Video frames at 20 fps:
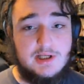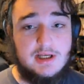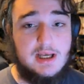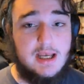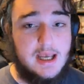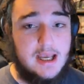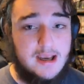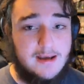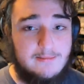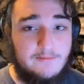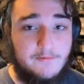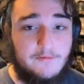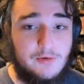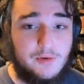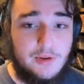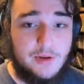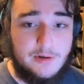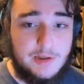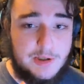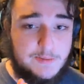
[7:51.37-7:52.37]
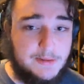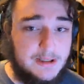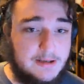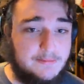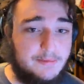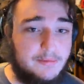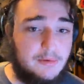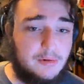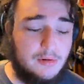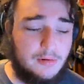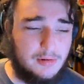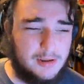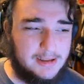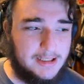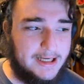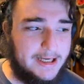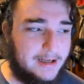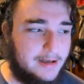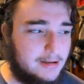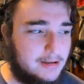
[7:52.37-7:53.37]
game for those people who are
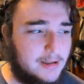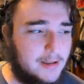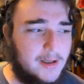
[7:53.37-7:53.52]
like,